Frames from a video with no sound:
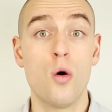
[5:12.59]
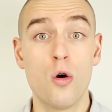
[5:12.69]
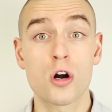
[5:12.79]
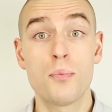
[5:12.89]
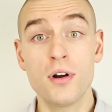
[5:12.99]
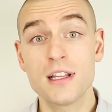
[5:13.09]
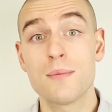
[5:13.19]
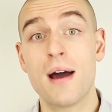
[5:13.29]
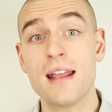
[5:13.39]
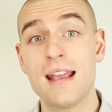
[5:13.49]
or putting
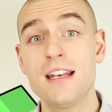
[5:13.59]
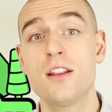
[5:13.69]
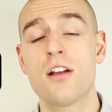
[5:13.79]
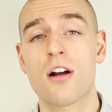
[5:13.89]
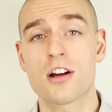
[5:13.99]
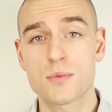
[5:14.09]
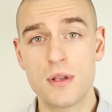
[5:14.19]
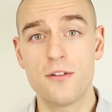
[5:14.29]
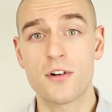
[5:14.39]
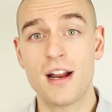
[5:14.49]
the money into the
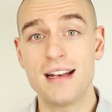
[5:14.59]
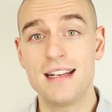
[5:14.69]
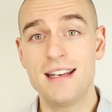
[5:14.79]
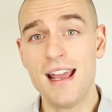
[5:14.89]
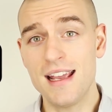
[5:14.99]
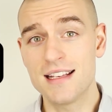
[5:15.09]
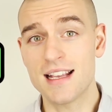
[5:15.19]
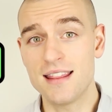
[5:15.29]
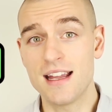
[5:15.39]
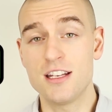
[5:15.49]
RRSP for 90 days
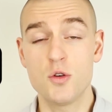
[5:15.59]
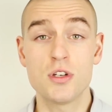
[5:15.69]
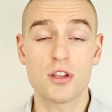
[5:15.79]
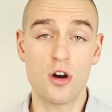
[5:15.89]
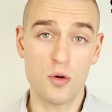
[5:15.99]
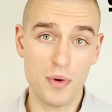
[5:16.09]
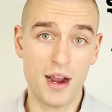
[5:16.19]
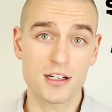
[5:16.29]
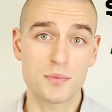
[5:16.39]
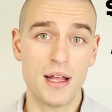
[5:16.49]
and then using the home
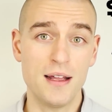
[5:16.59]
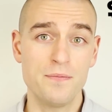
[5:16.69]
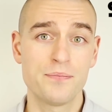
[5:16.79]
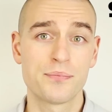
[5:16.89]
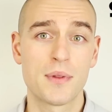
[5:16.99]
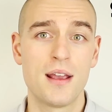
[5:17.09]
buyer's plan,